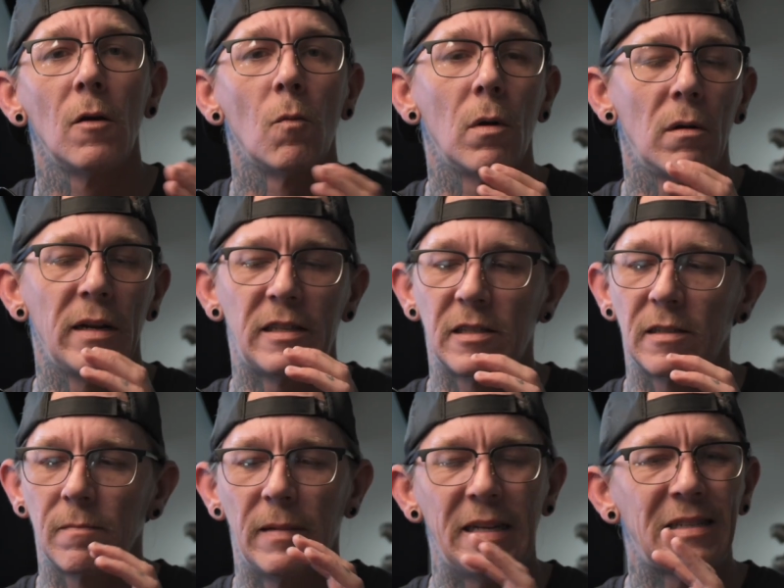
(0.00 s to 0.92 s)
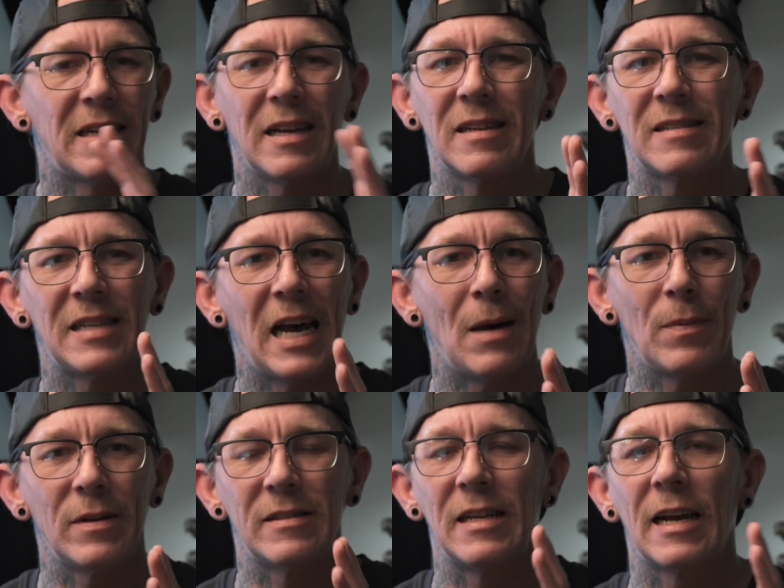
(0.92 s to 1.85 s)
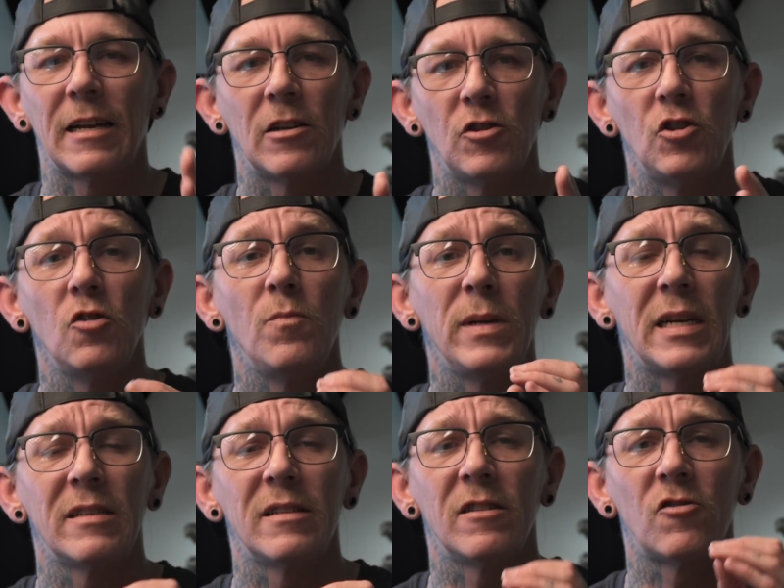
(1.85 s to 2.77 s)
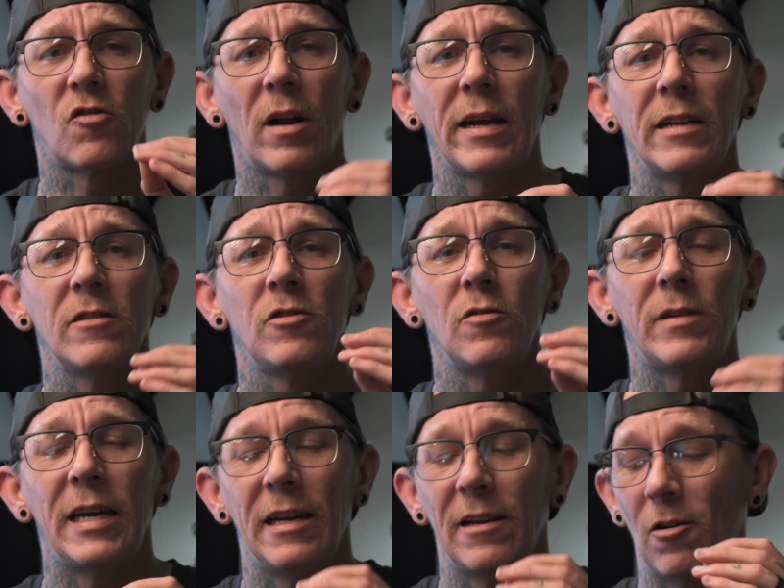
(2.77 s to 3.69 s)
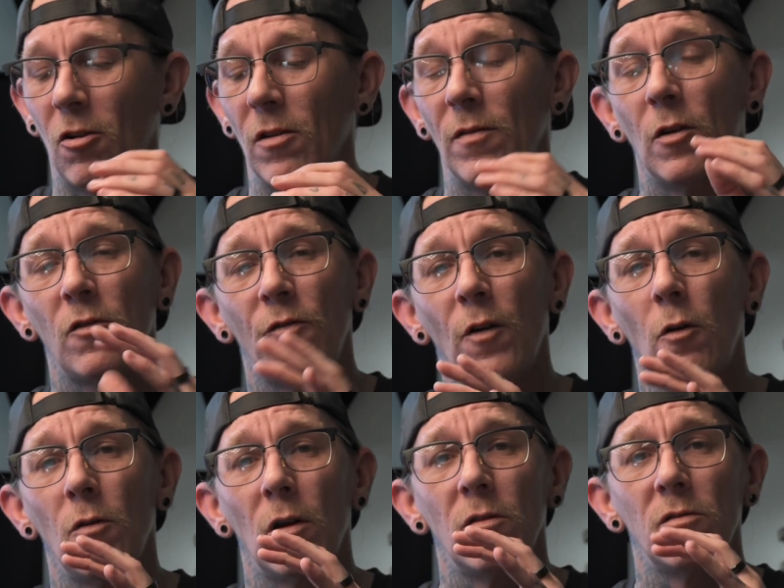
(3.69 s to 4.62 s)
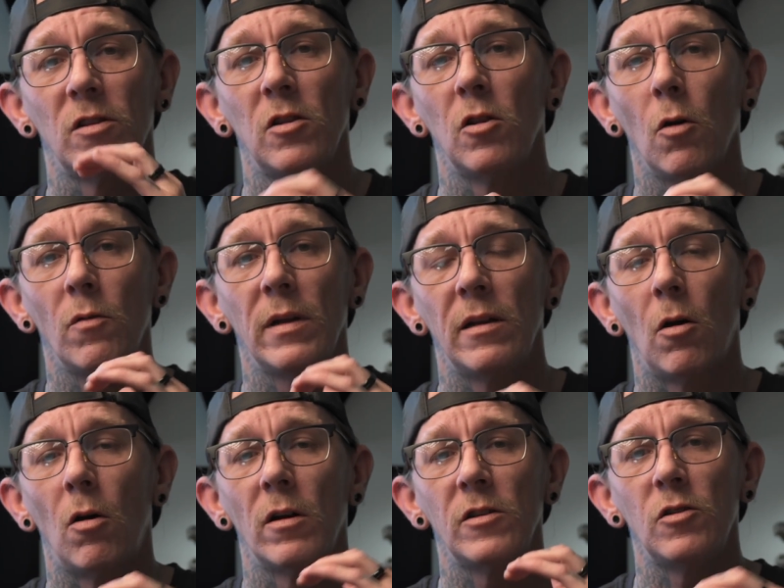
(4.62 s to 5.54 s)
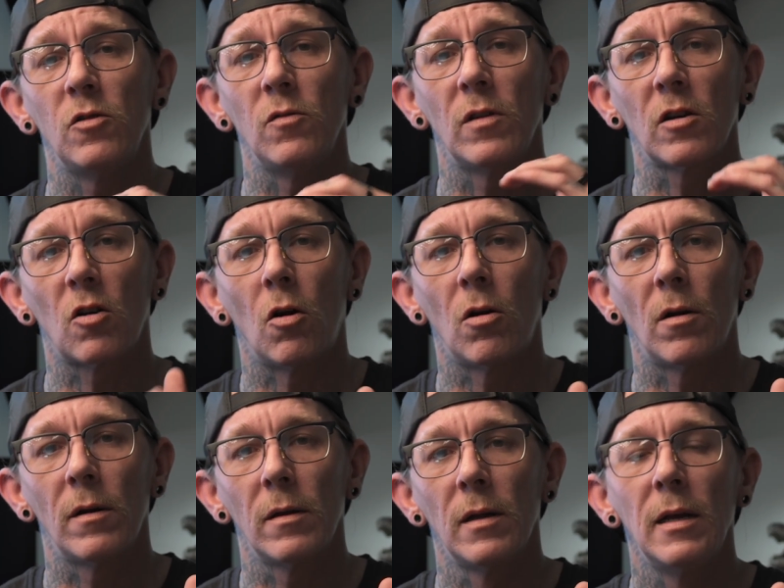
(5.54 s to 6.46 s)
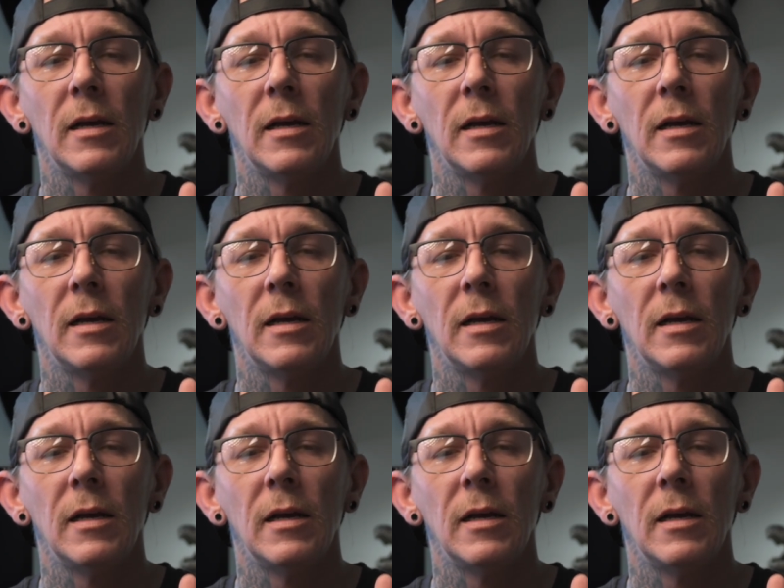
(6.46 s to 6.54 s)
where it's gonna stop, it's not gonna shoot because it's trying to get all of those photos loaded onto the card.